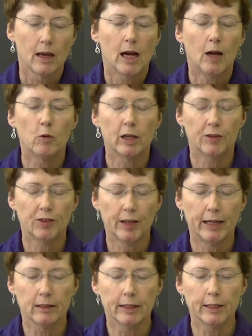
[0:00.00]
I want to
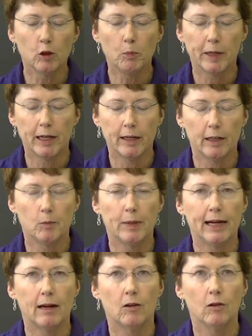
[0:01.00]
say a little bit
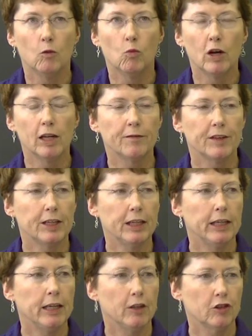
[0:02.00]
about one of the
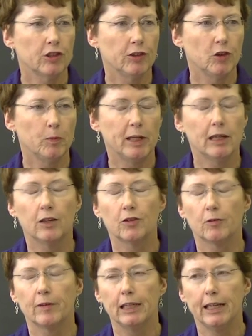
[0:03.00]
key issues because
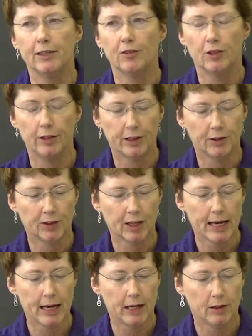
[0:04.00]
it relates to this
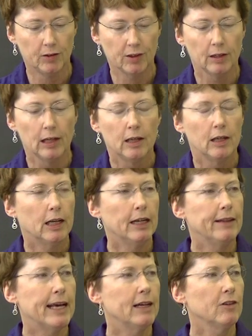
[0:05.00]
case,
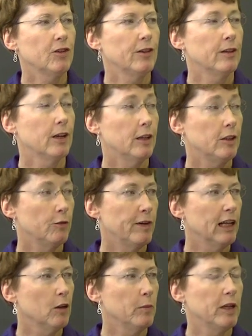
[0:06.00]
and that is the
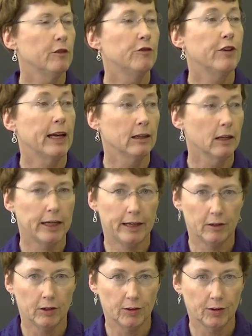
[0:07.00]
development of
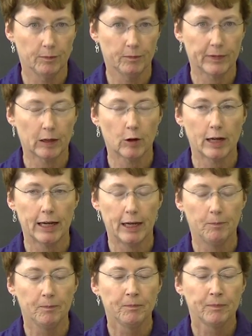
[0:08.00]
ventilators,
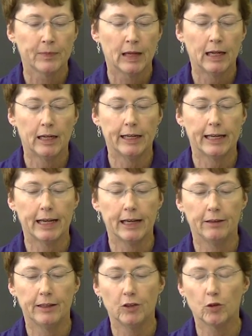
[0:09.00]
okay? And
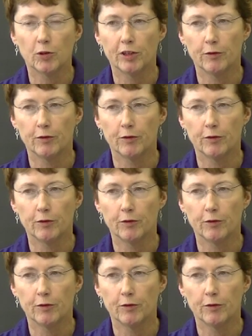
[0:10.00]
again, these were